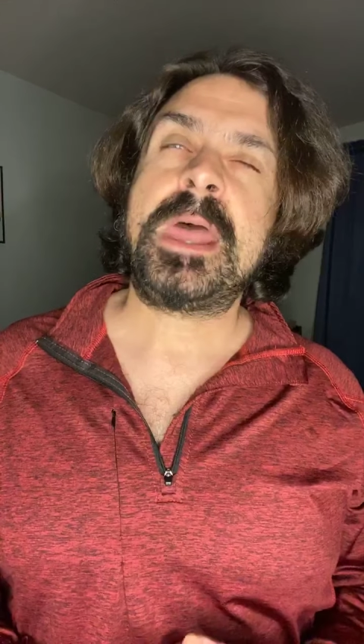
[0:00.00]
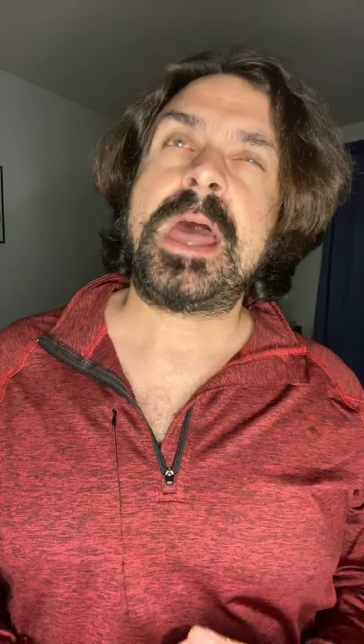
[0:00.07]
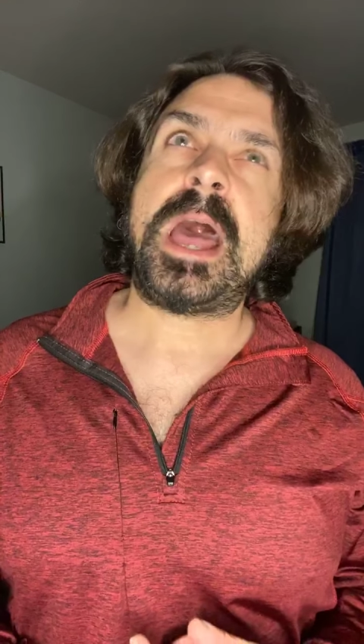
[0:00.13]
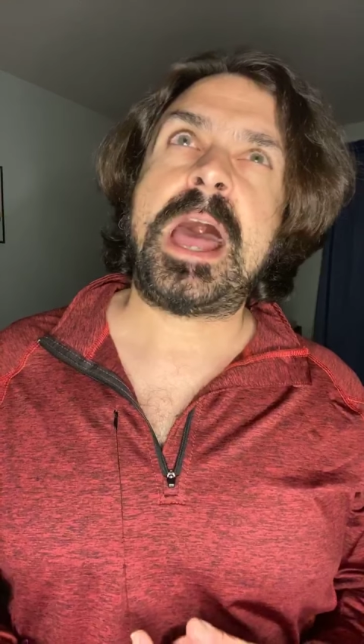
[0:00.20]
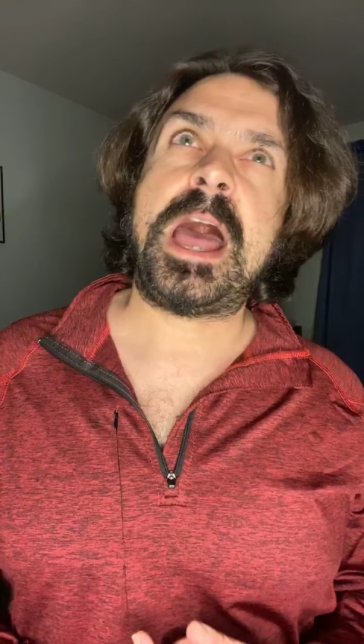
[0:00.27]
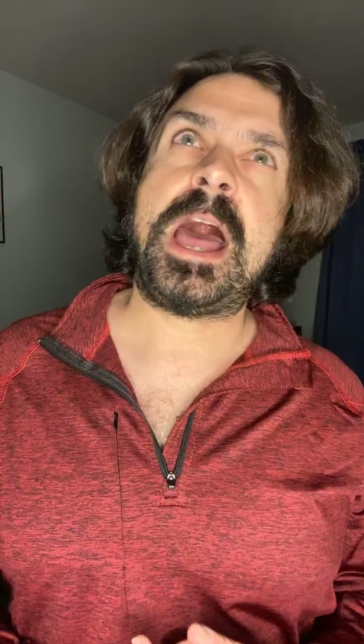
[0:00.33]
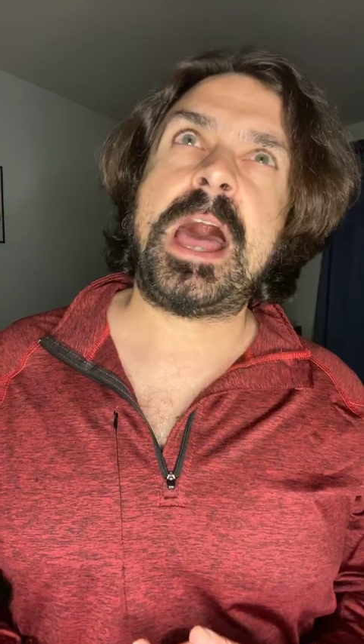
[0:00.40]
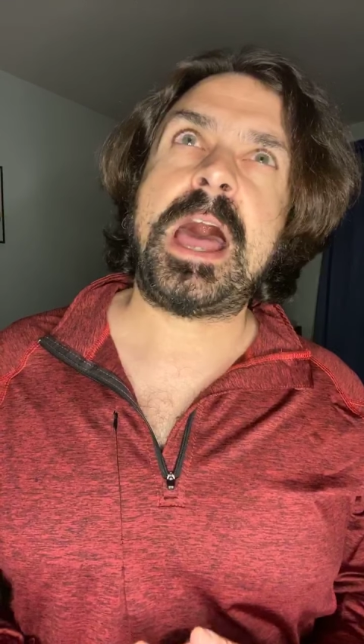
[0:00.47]

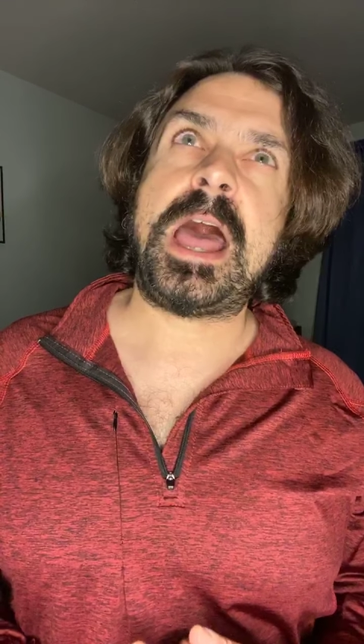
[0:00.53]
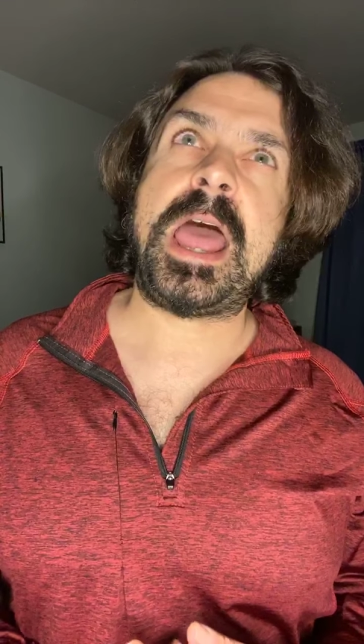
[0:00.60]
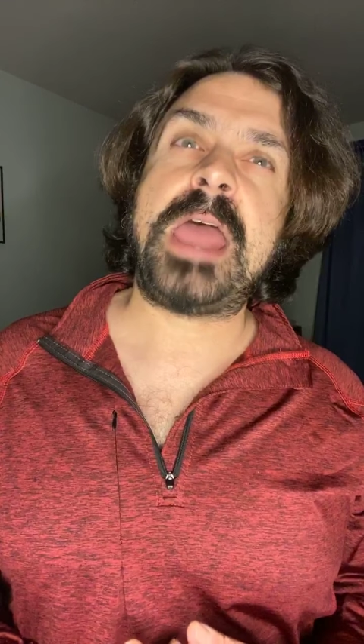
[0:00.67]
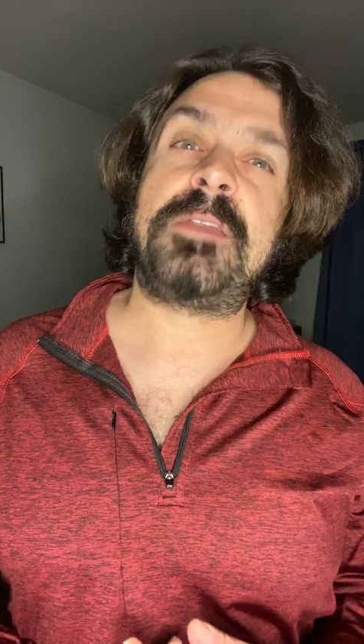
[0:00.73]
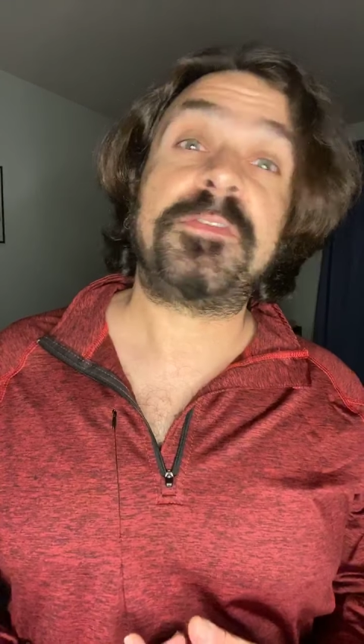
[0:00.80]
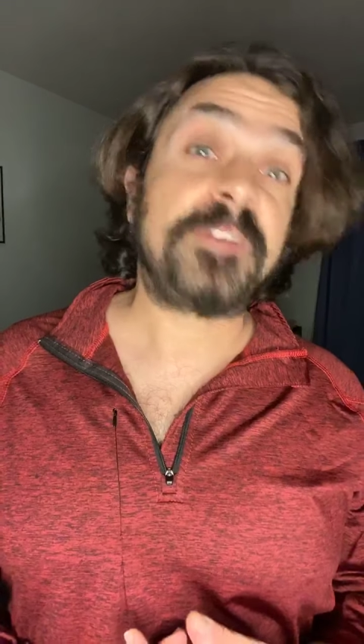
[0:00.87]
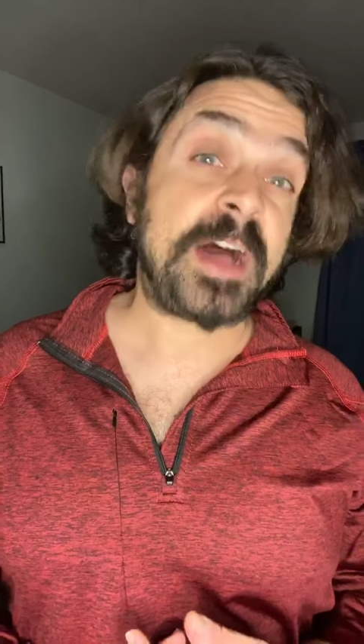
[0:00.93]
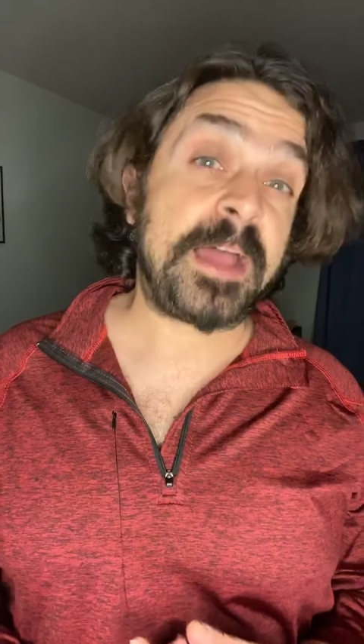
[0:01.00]

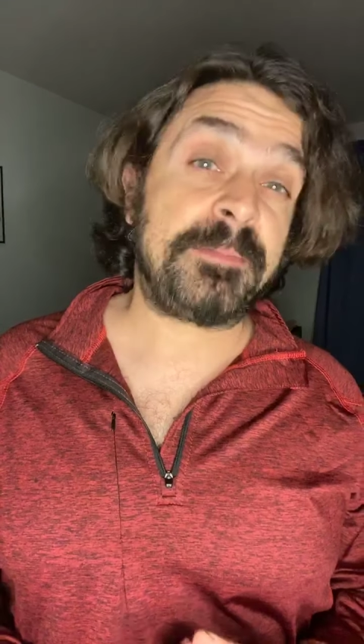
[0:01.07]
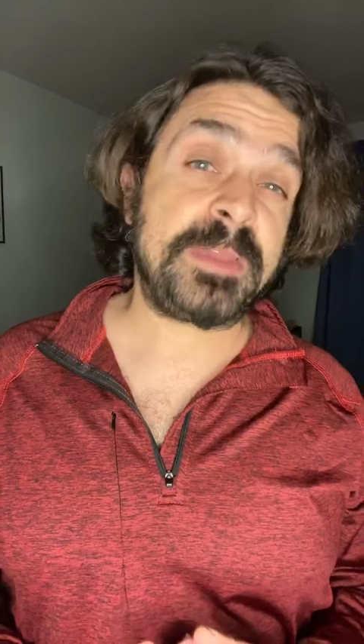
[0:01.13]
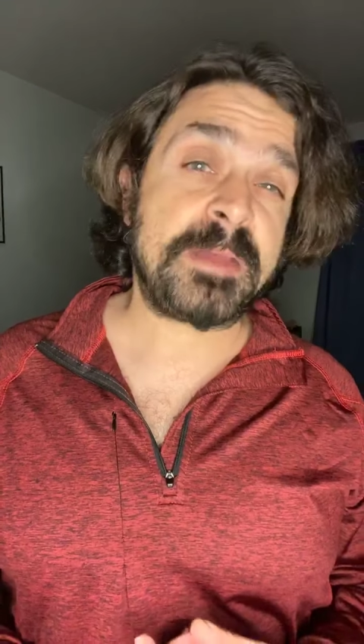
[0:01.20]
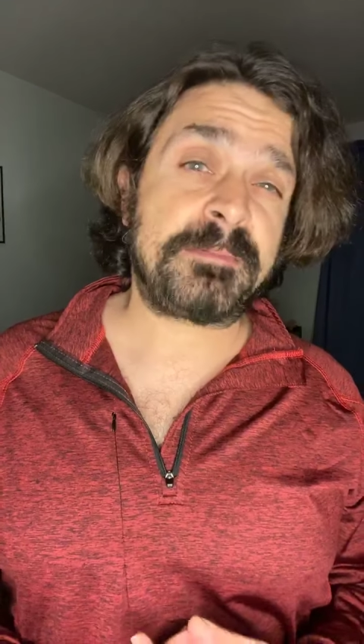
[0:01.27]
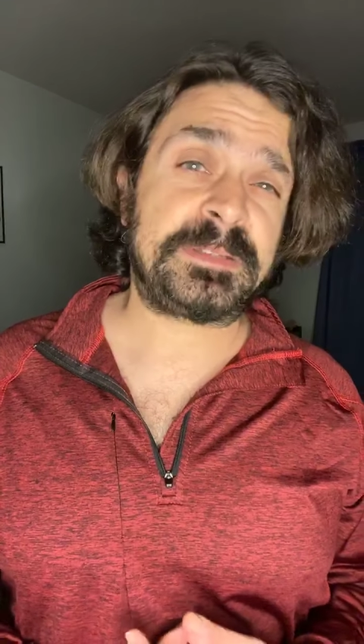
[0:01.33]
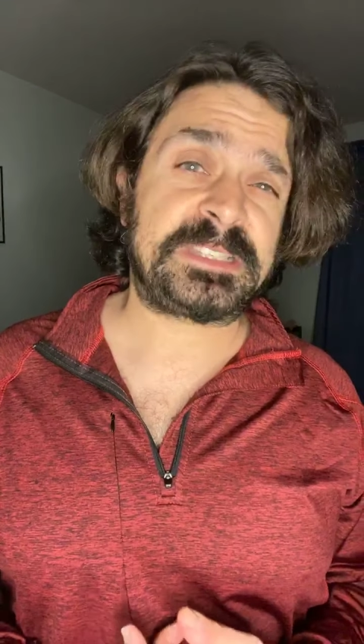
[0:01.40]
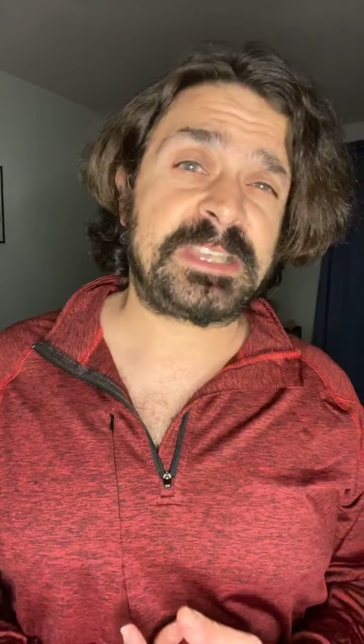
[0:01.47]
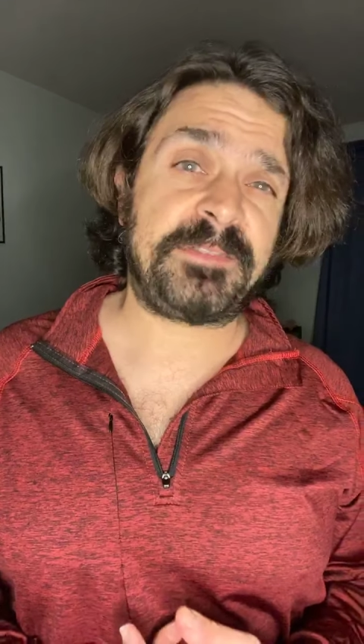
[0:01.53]
And 5
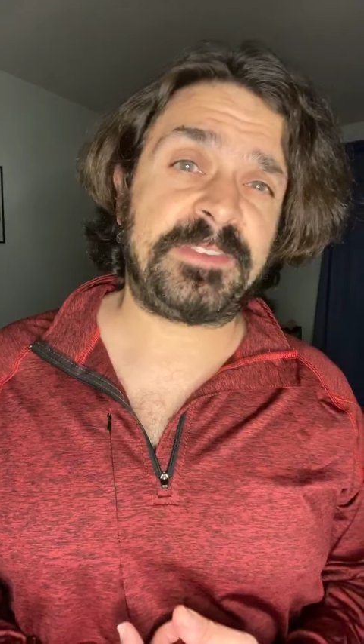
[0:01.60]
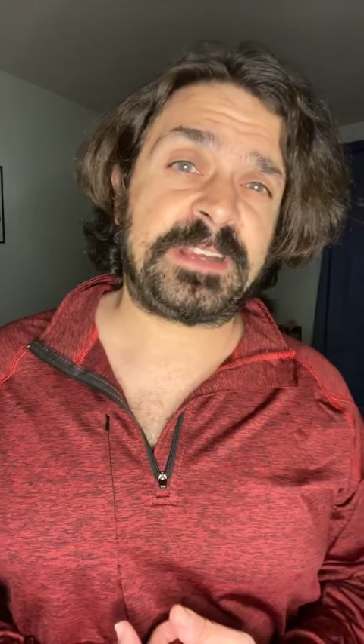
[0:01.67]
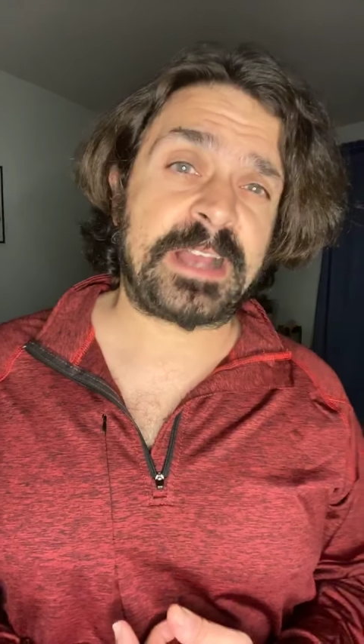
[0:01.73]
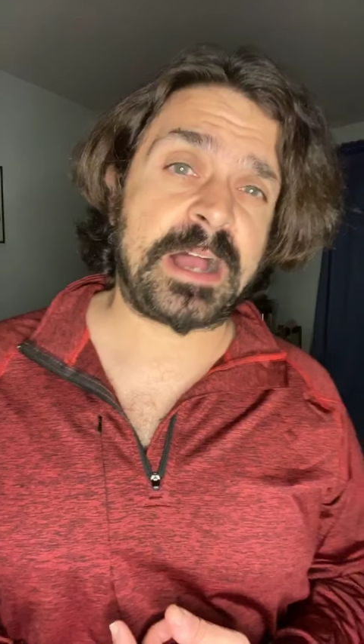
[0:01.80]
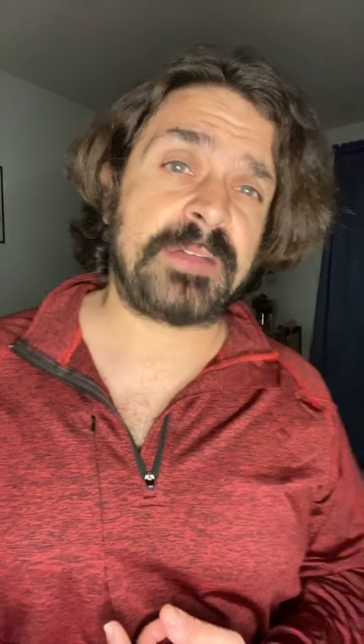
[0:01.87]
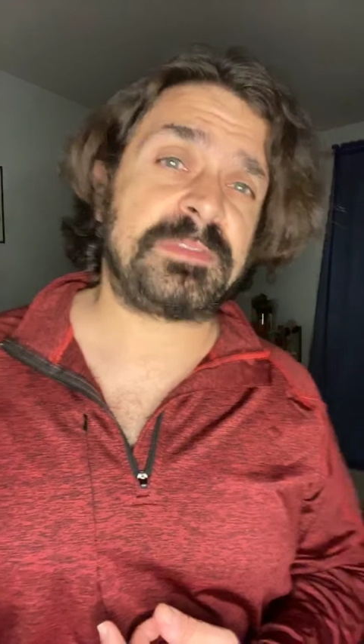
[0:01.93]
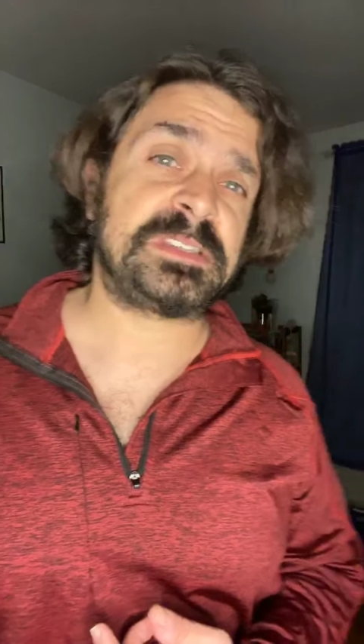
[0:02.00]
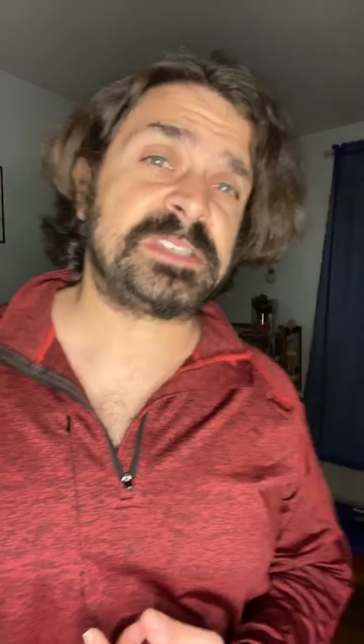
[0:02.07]
p.m. Pacific,
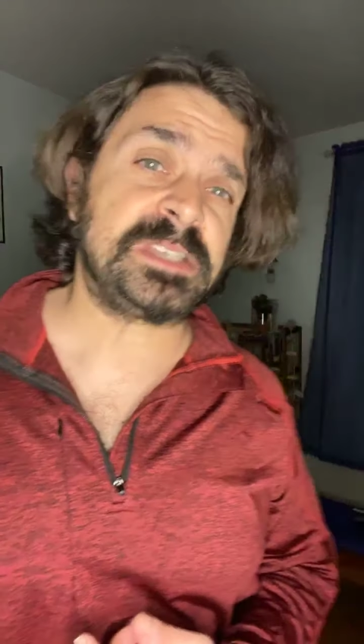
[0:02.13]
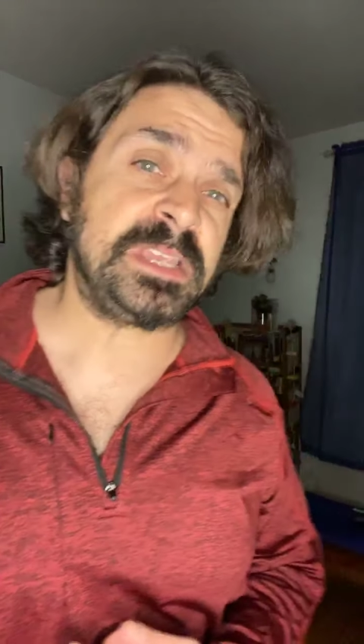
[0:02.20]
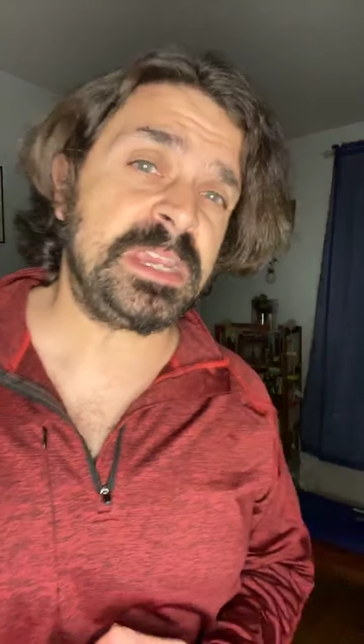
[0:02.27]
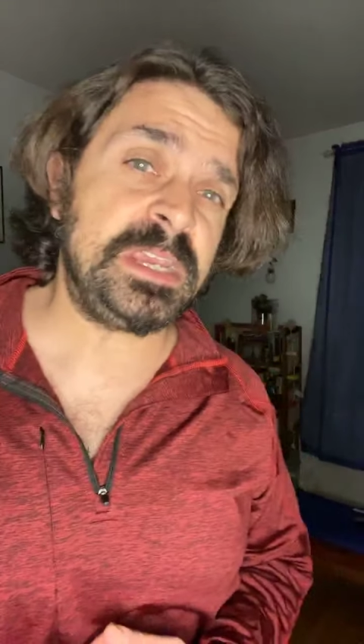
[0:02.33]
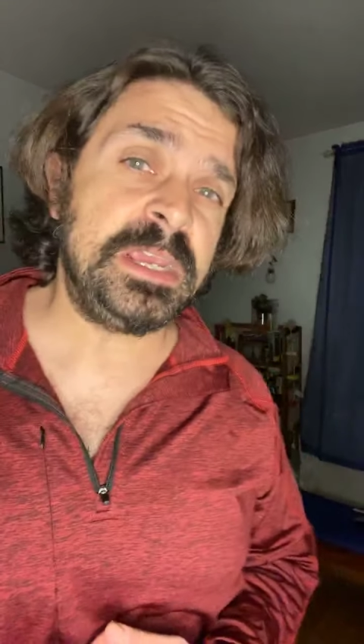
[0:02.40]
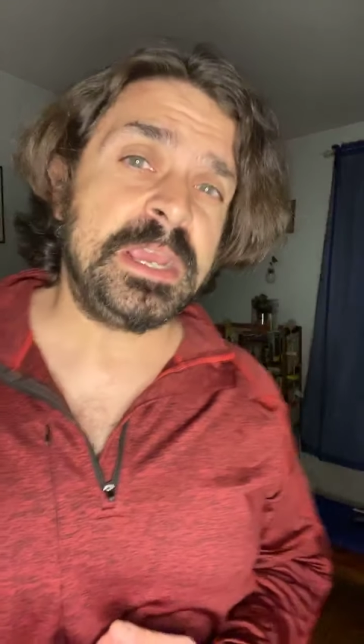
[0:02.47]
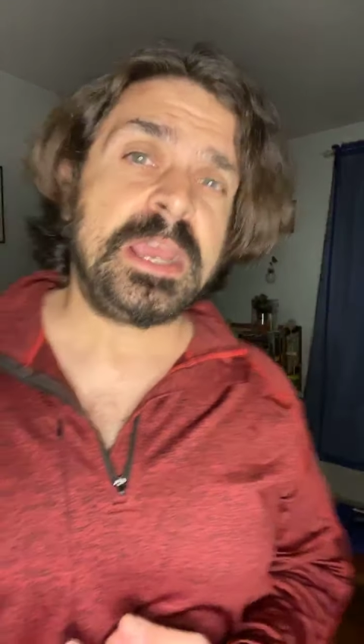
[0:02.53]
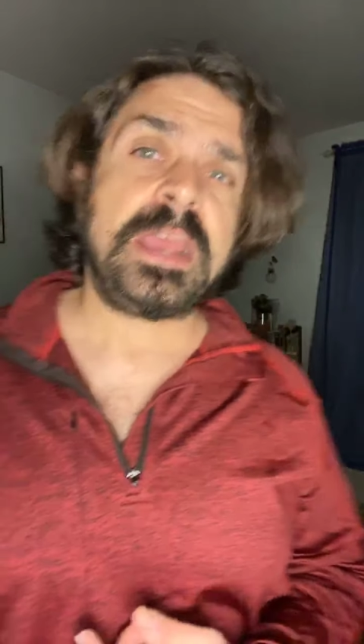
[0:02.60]

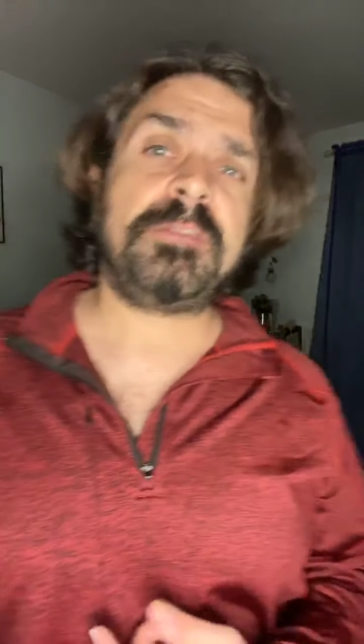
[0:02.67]
obviously.